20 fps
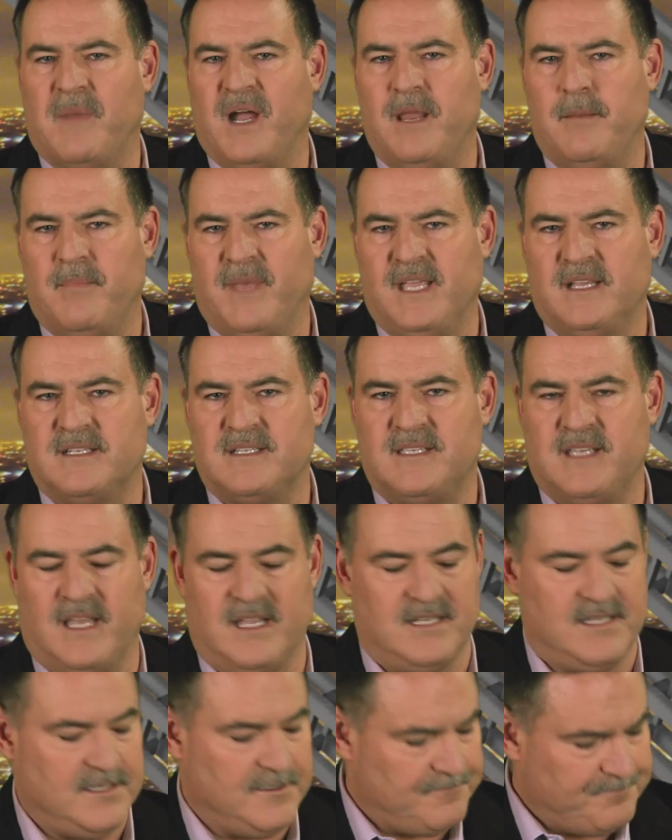might make
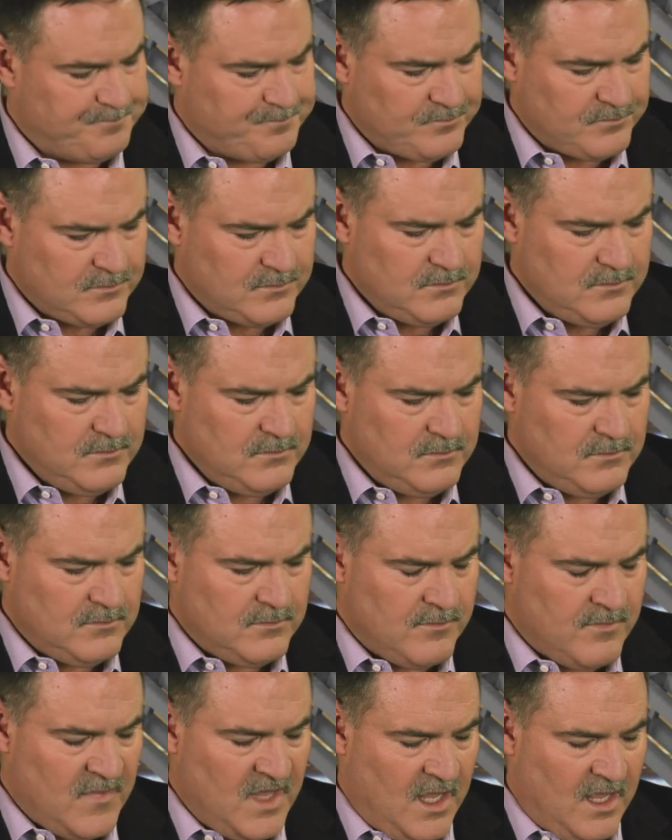sense.
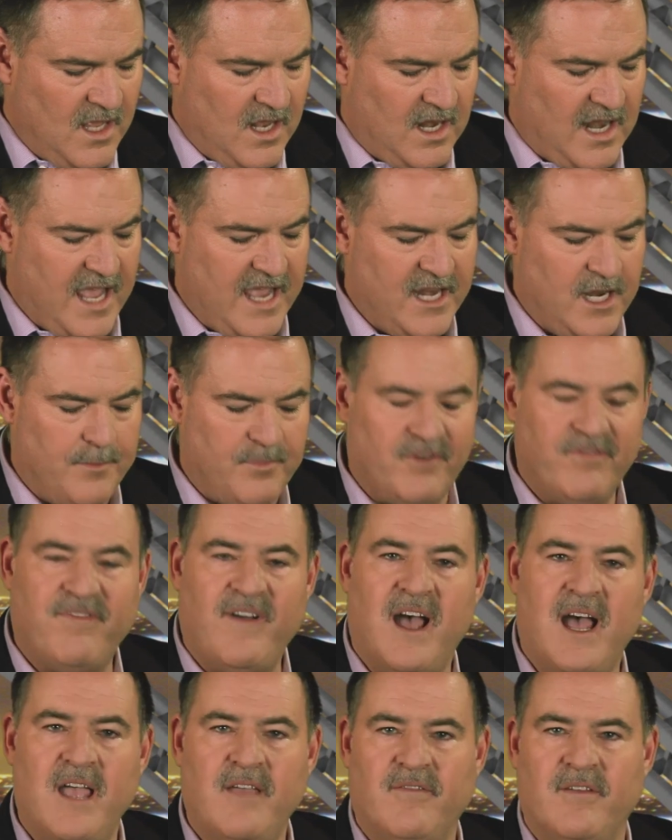Lie number
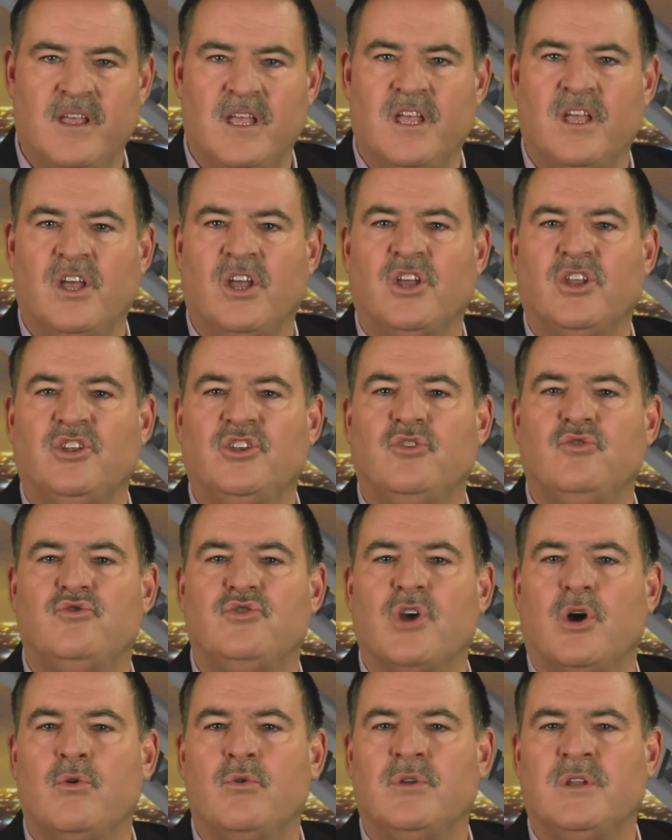five you
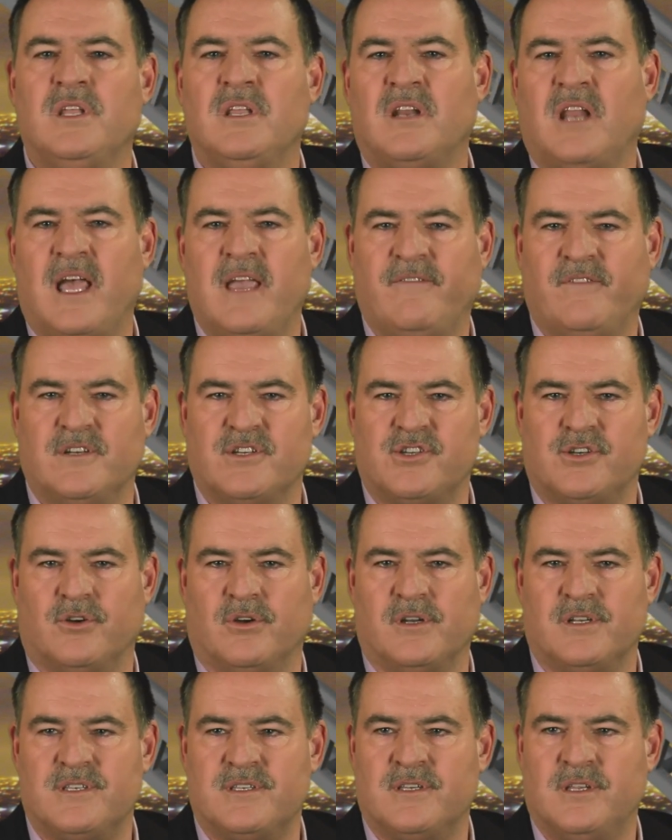don't need life
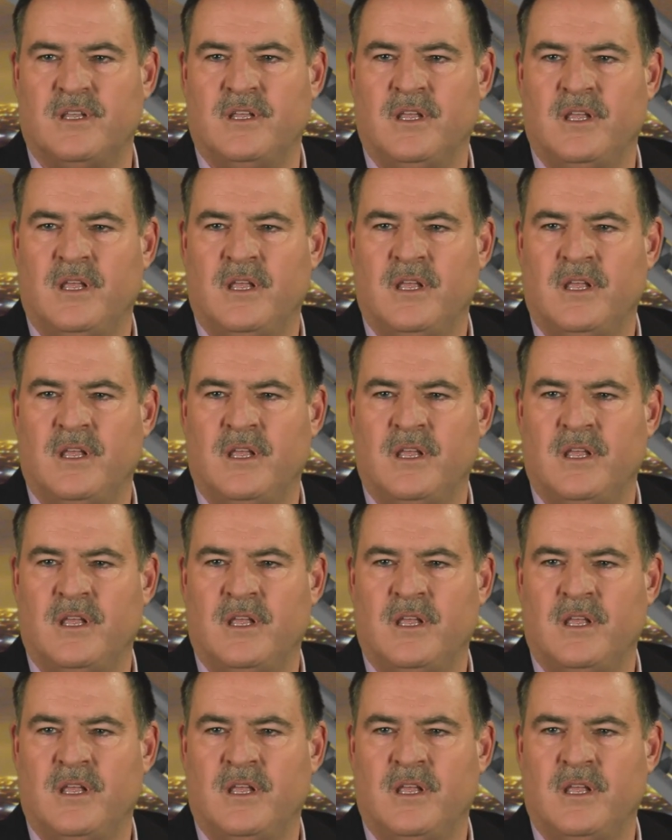insurance.